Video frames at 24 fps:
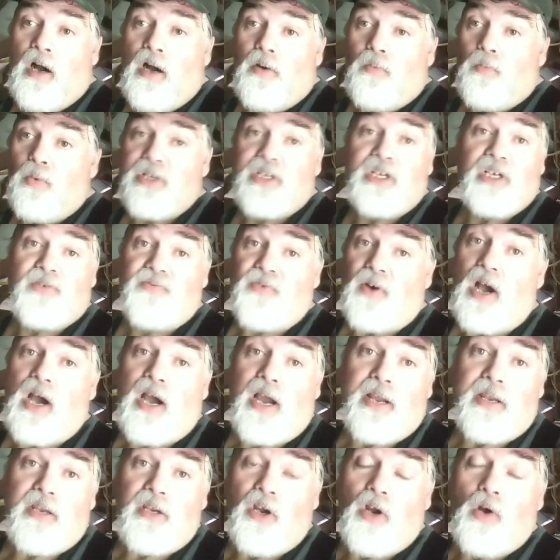Which is
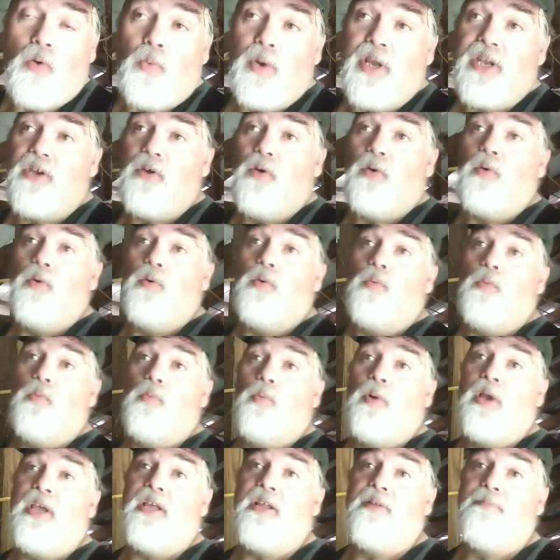fine. You know,
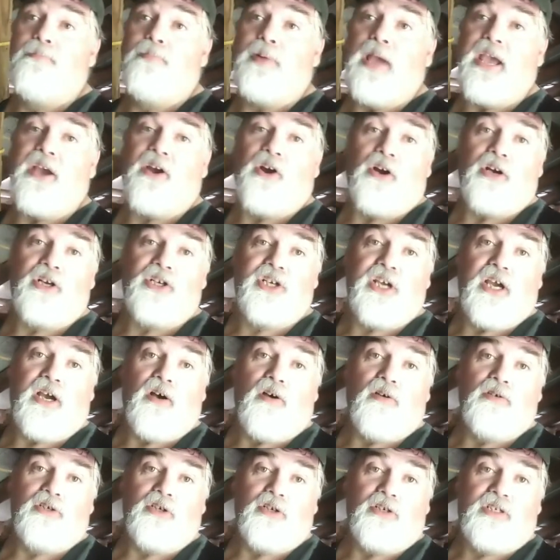we bake our
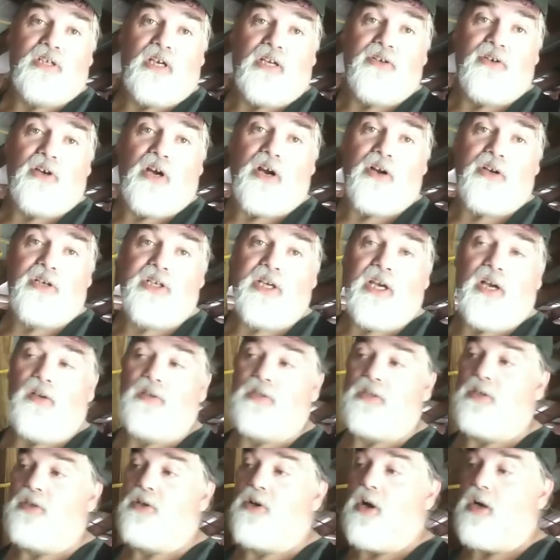shells or sun dry our
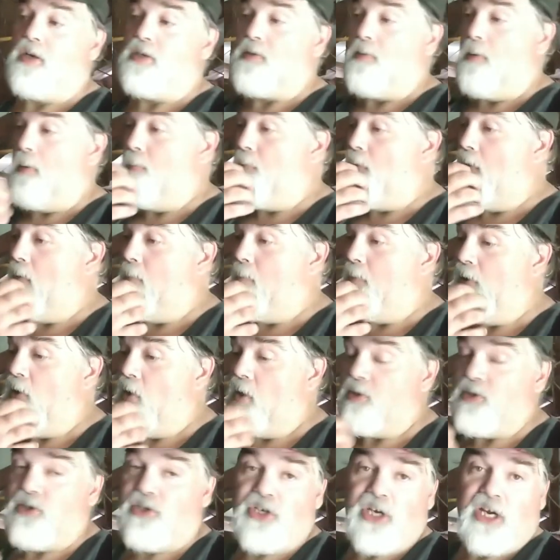shells and crush them and put them in
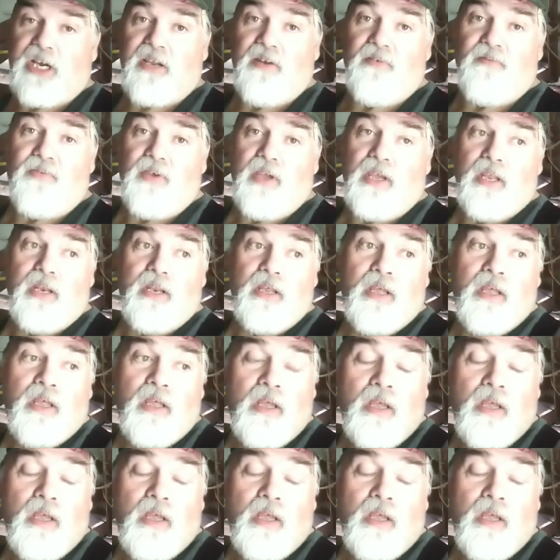our chicken feed.